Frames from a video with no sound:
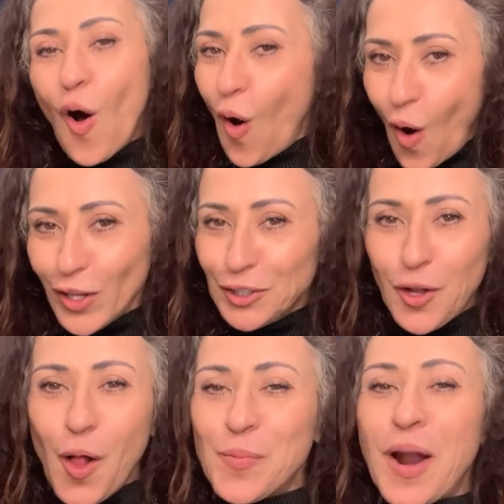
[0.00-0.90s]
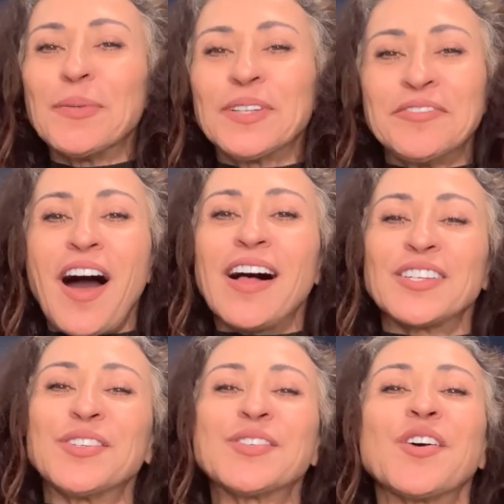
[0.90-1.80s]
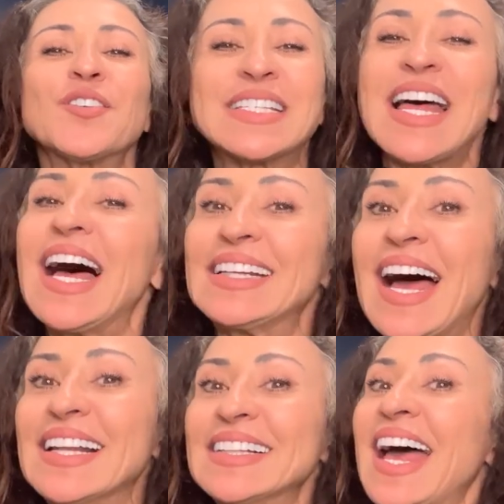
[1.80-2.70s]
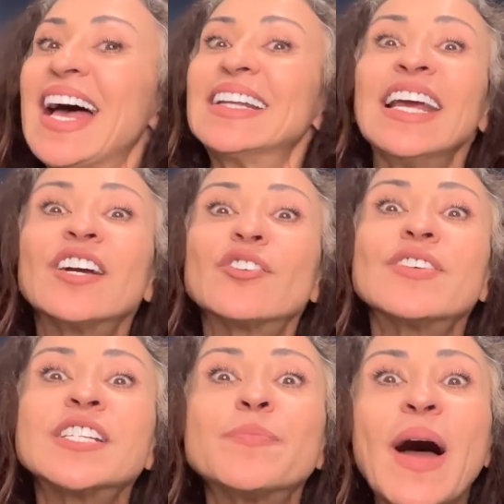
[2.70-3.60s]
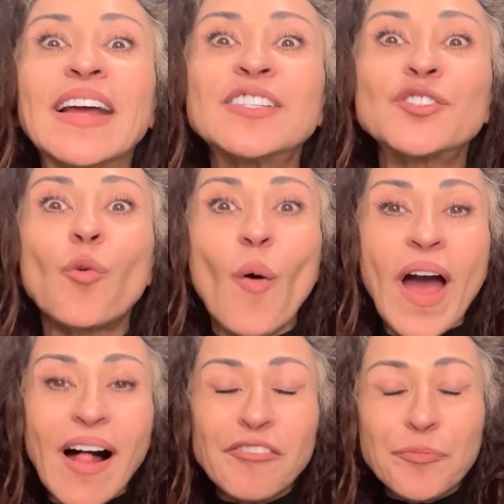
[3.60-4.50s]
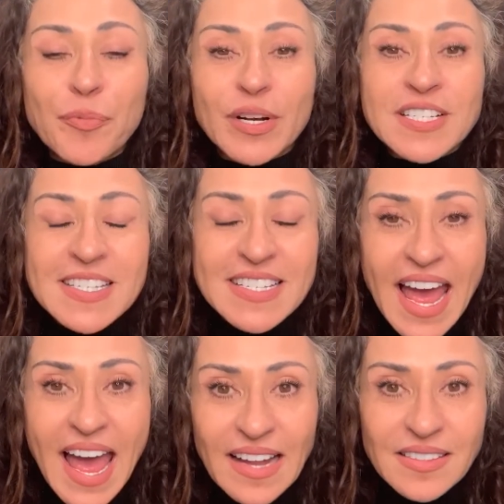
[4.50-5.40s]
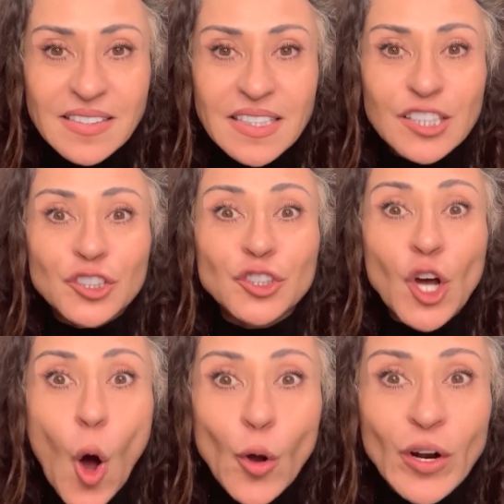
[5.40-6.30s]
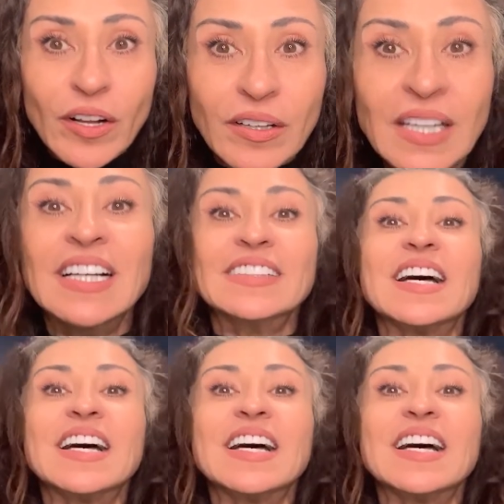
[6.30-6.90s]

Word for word: All in all, property values on Staten Island had increased by 12% total.